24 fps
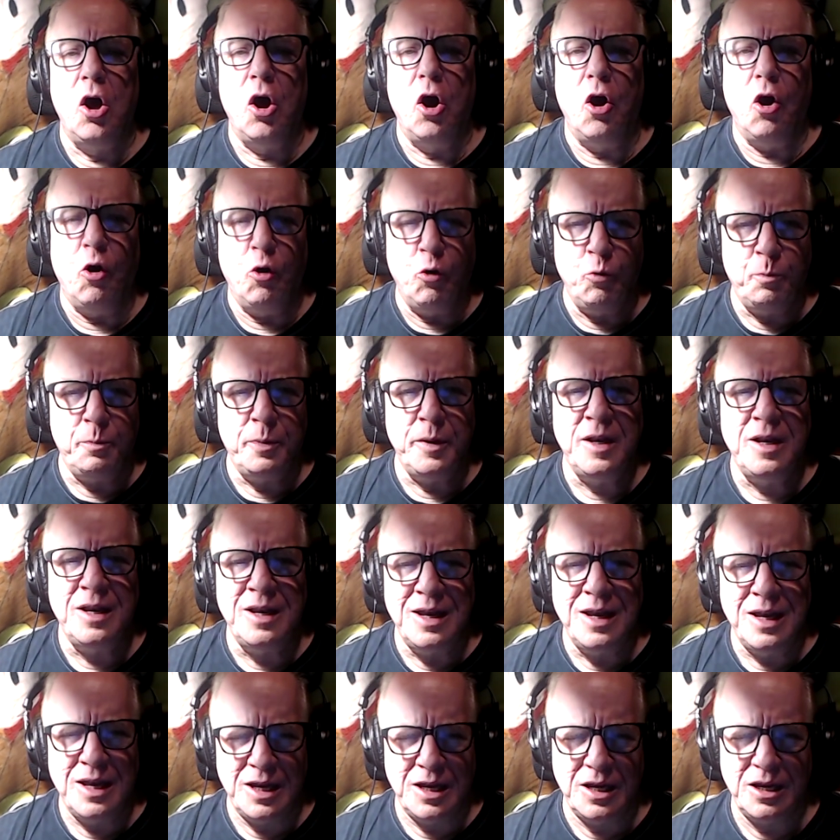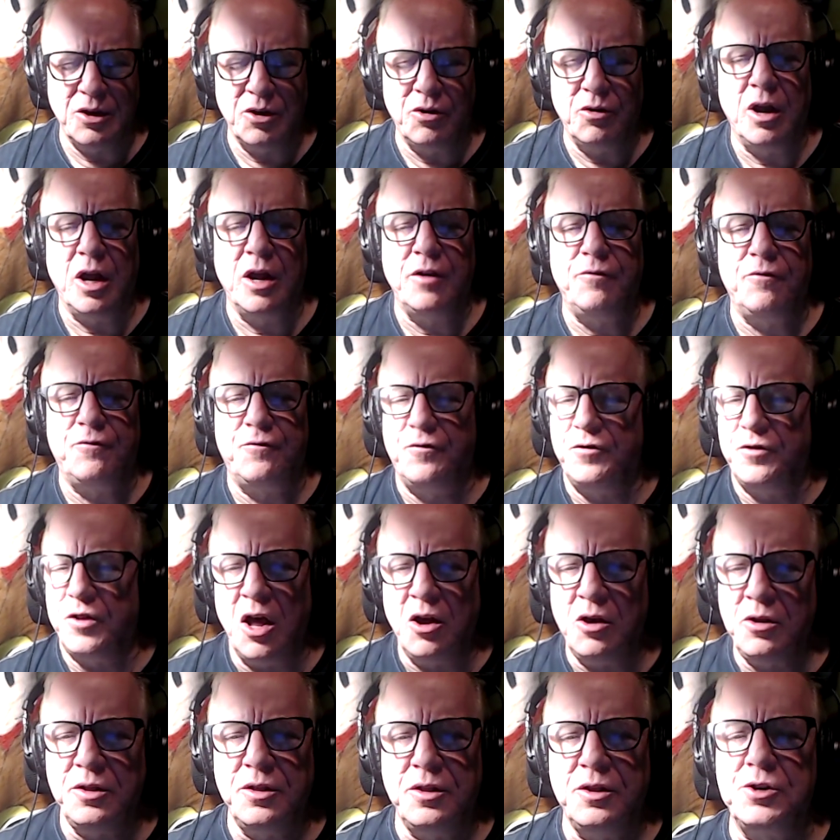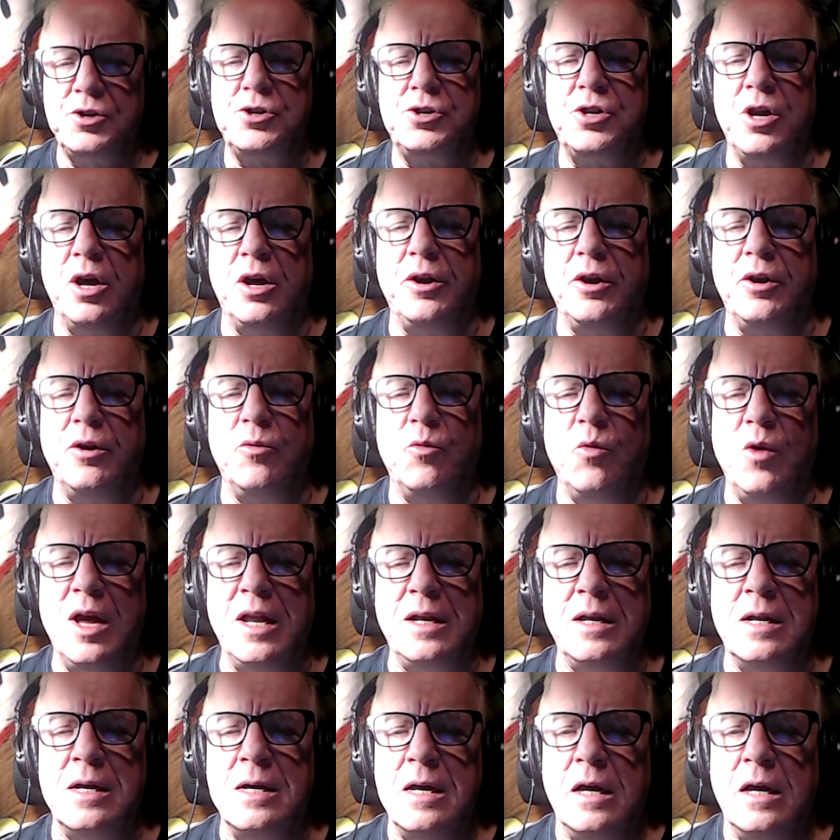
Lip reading: Open here I flung the shutter, when,